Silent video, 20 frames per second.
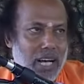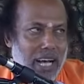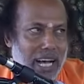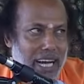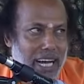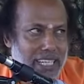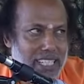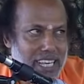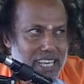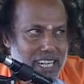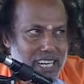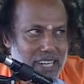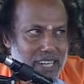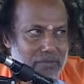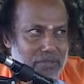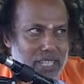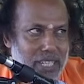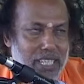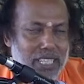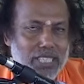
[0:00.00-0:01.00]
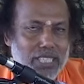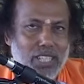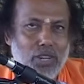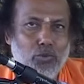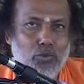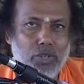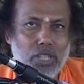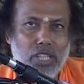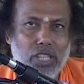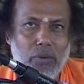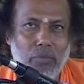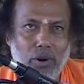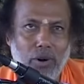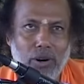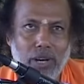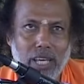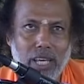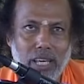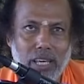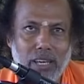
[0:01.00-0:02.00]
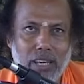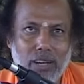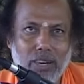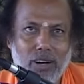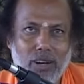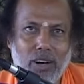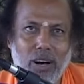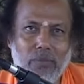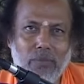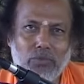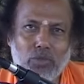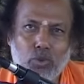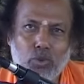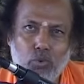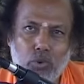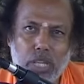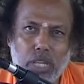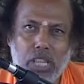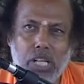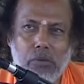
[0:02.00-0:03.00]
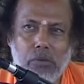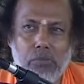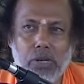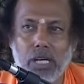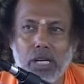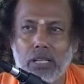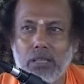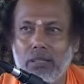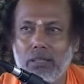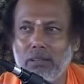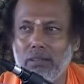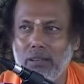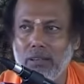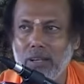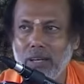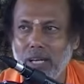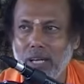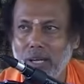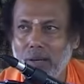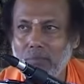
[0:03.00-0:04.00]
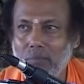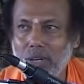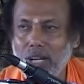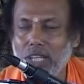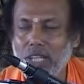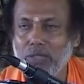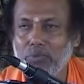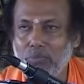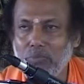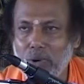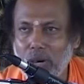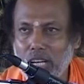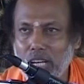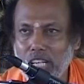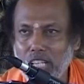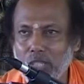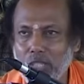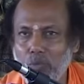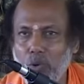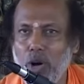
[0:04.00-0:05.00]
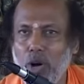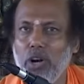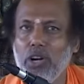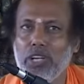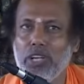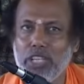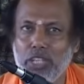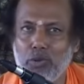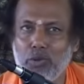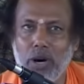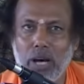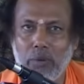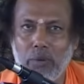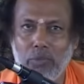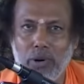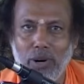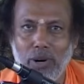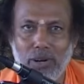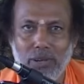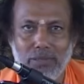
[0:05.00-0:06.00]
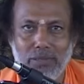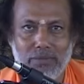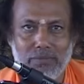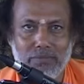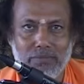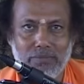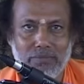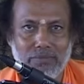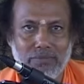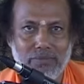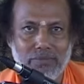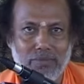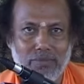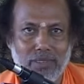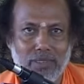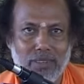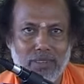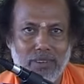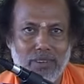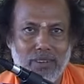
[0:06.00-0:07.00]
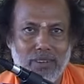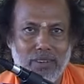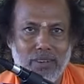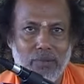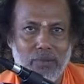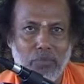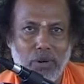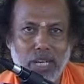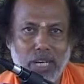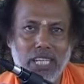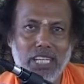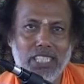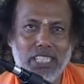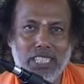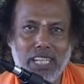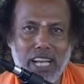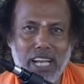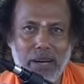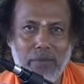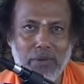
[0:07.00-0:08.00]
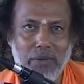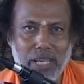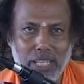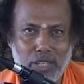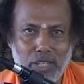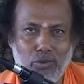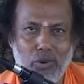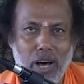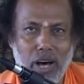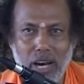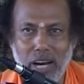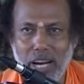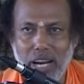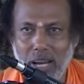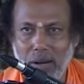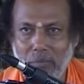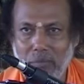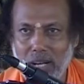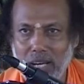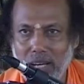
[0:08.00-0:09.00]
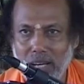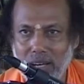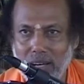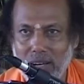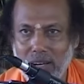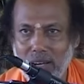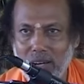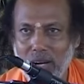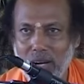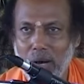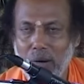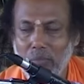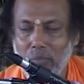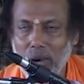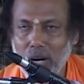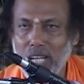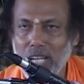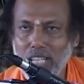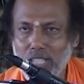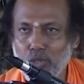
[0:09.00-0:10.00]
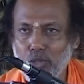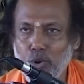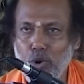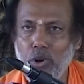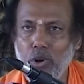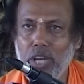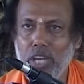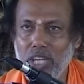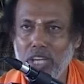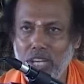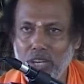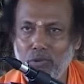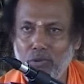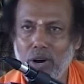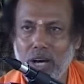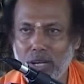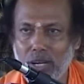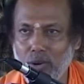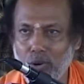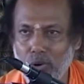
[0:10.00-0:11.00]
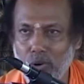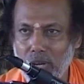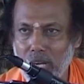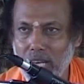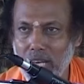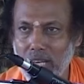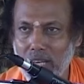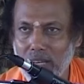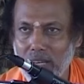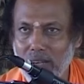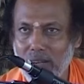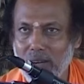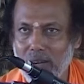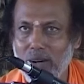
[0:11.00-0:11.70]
Identification with the body comes with the birth. Because body is born, you are born. Body is named, you are named. Body is growing, you are growing.